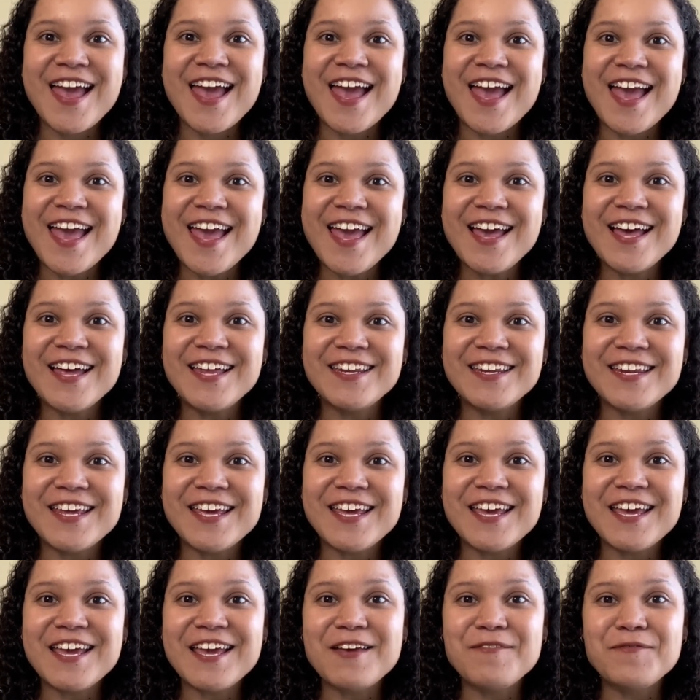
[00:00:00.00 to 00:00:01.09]
And
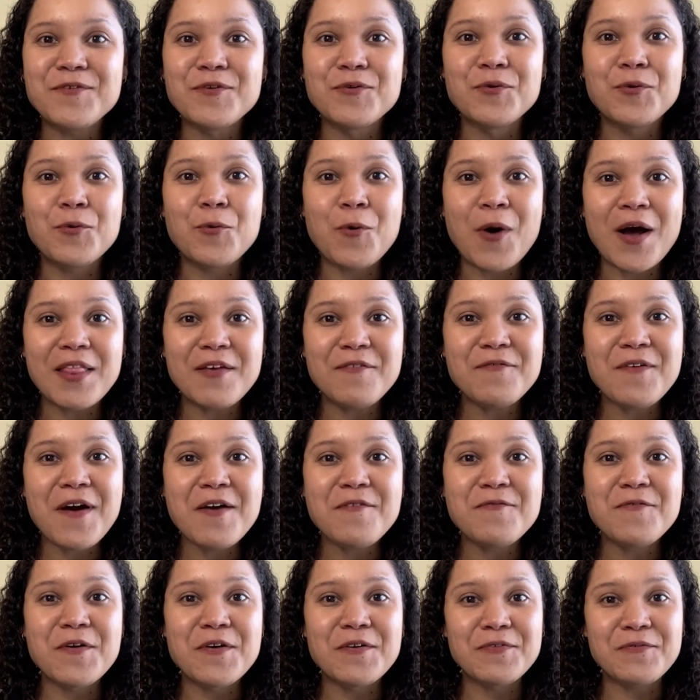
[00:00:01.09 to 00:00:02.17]
if you qualify
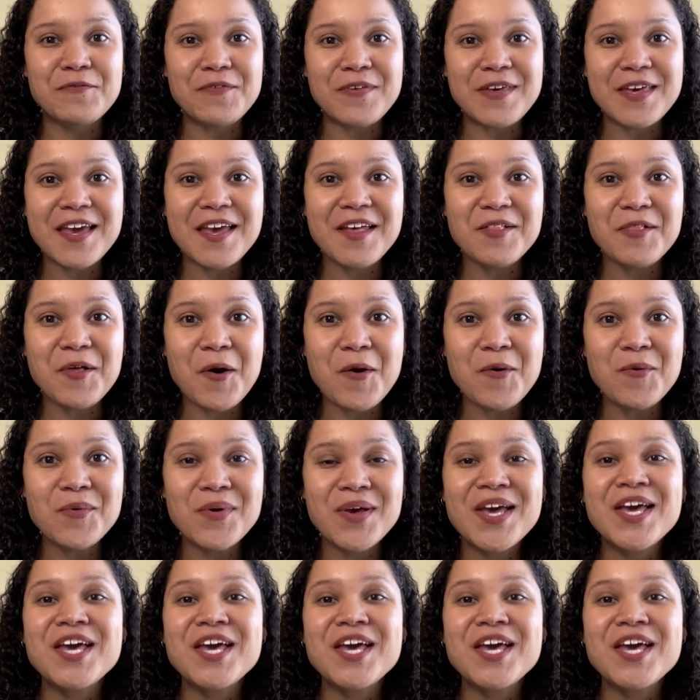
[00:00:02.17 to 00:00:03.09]
for a VA loan,